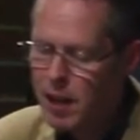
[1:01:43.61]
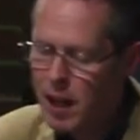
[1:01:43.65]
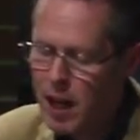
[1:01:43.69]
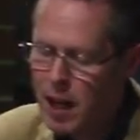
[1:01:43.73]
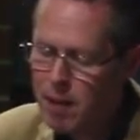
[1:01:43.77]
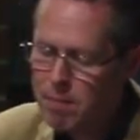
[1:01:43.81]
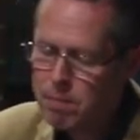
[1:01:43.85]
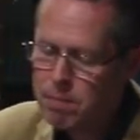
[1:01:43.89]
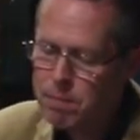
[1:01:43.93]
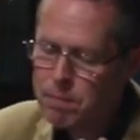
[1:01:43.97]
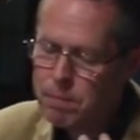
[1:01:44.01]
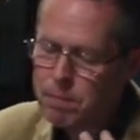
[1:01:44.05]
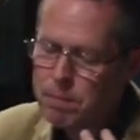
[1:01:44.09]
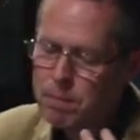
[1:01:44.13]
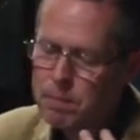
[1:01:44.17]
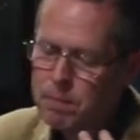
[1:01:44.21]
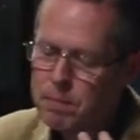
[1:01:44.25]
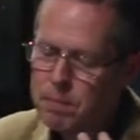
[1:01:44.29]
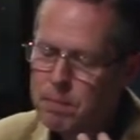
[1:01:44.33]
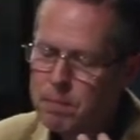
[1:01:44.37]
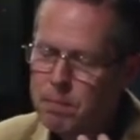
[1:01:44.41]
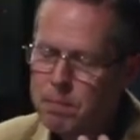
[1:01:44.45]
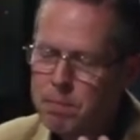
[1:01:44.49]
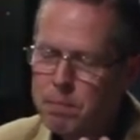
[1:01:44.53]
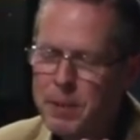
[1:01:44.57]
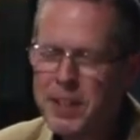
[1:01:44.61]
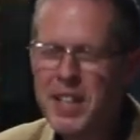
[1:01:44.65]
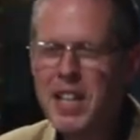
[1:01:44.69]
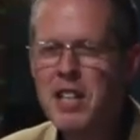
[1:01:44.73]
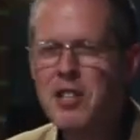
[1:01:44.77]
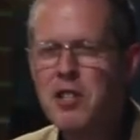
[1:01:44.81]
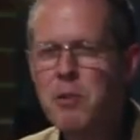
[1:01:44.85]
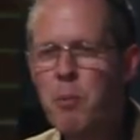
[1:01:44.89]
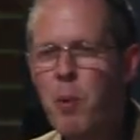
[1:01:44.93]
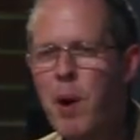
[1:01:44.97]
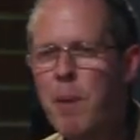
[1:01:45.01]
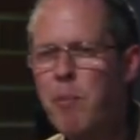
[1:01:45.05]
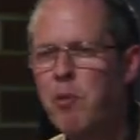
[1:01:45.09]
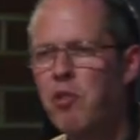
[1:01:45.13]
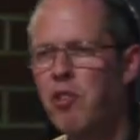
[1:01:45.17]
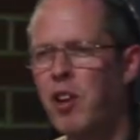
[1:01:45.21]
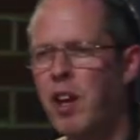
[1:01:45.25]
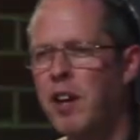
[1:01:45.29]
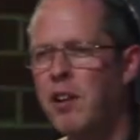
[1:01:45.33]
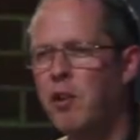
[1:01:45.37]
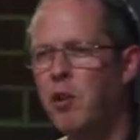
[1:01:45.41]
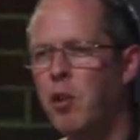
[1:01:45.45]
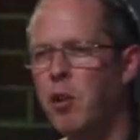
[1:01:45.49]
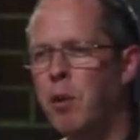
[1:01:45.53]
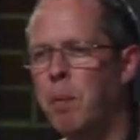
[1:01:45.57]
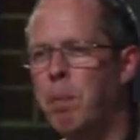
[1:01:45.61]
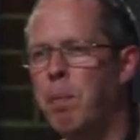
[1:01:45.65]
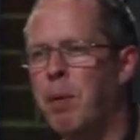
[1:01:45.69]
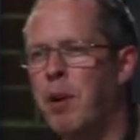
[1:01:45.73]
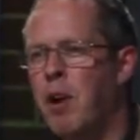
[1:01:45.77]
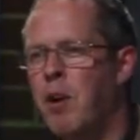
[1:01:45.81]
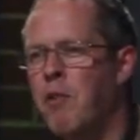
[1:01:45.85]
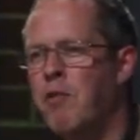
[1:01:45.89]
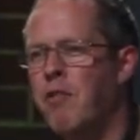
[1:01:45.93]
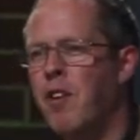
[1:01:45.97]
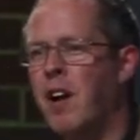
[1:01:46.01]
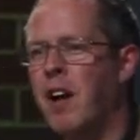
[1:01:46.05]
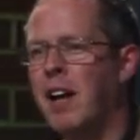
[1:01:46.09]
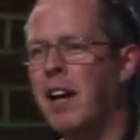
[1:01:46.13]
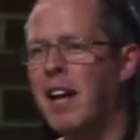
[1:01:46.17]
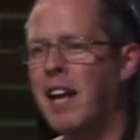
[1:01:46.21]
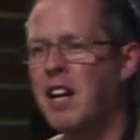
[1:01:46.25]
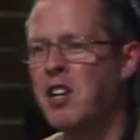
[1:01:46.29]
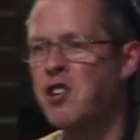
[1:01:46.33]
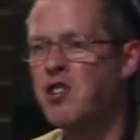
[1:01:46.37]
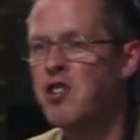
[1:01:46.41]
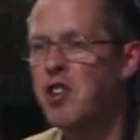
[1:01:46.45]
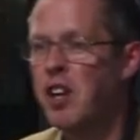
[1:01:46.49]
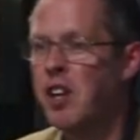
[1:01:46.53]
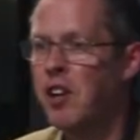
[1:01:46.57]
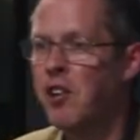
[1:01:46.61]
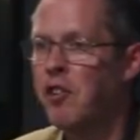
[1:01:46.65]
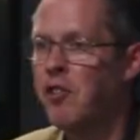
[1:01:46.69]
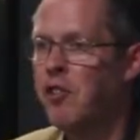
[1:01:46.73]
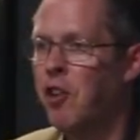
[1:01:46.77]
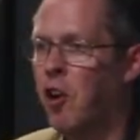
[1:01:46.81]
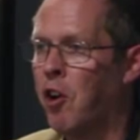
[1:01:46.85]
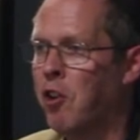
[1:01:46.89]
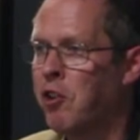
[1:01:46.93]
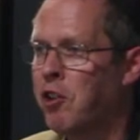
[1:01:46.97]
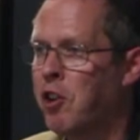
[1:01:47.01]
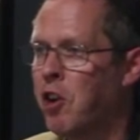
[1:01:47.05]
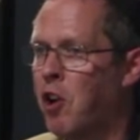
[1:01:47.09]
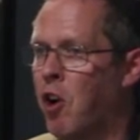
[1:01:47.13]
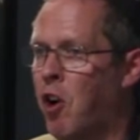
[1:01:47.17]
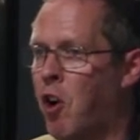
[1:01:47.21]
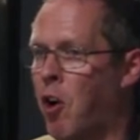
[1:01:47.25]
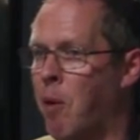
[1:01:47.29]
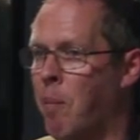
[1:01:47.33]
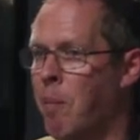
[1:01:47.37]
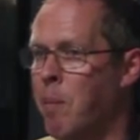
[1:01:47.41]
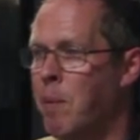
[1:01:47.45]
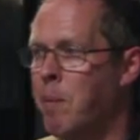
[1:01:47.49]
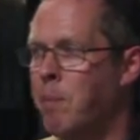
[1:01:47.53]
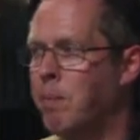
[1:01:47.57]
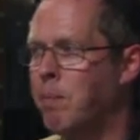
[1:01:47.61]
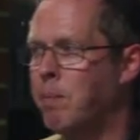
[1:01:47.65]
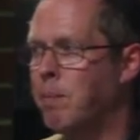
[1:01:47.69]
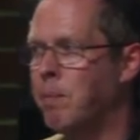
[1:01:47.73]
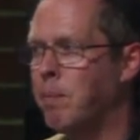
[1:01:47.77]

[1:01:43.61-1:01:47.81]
Um, but there's a website called profileengine.com